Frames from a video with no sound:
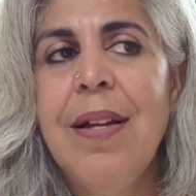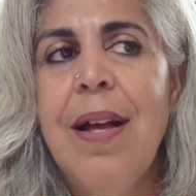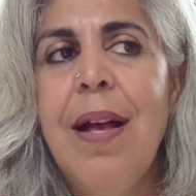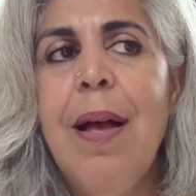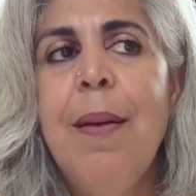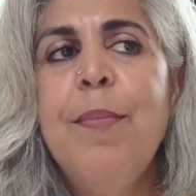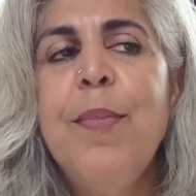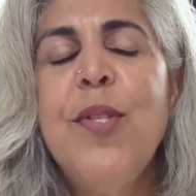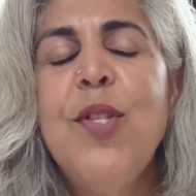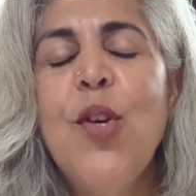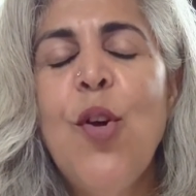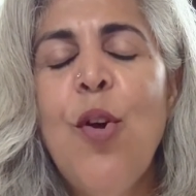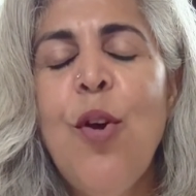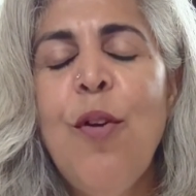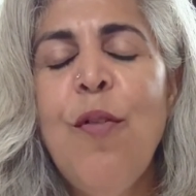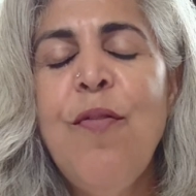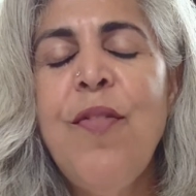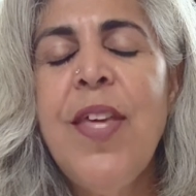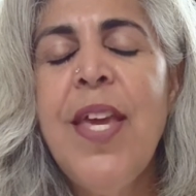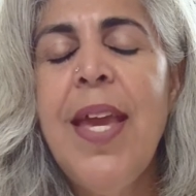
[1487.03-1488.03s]

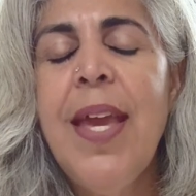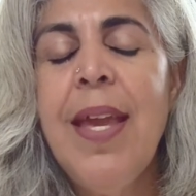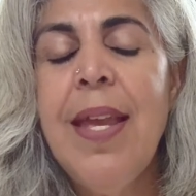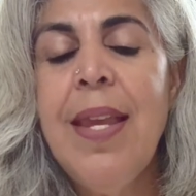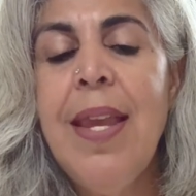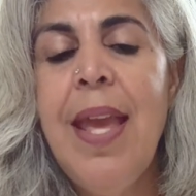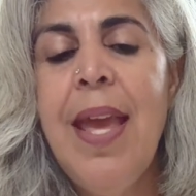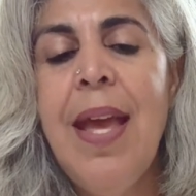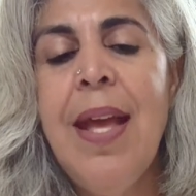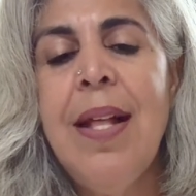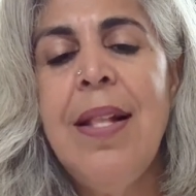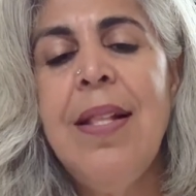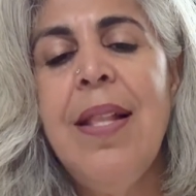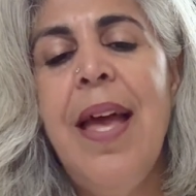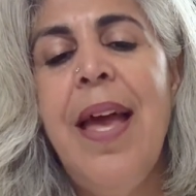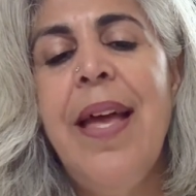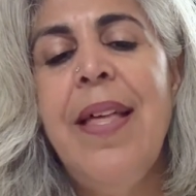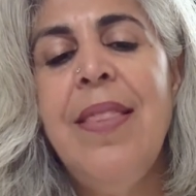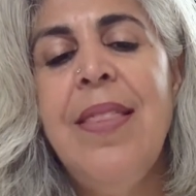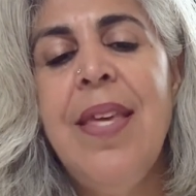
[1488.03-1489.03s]
Observe the inhale
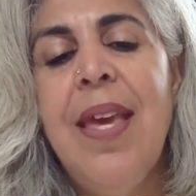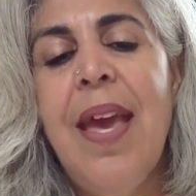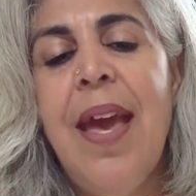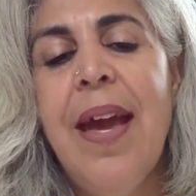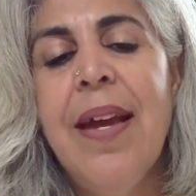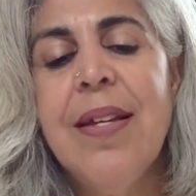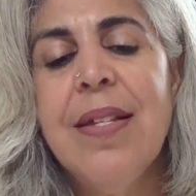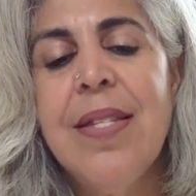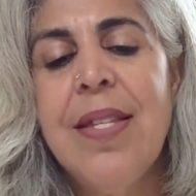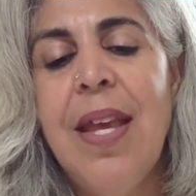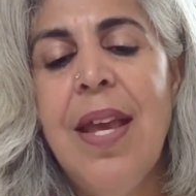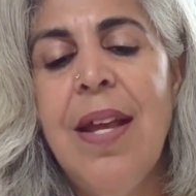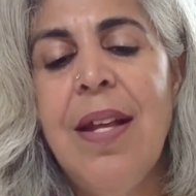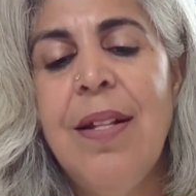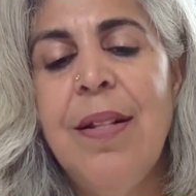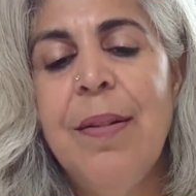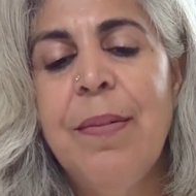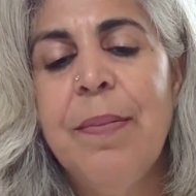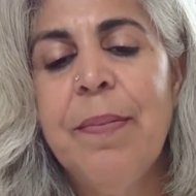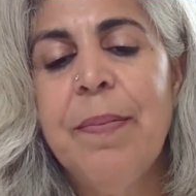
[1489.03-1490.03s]
and the exhale.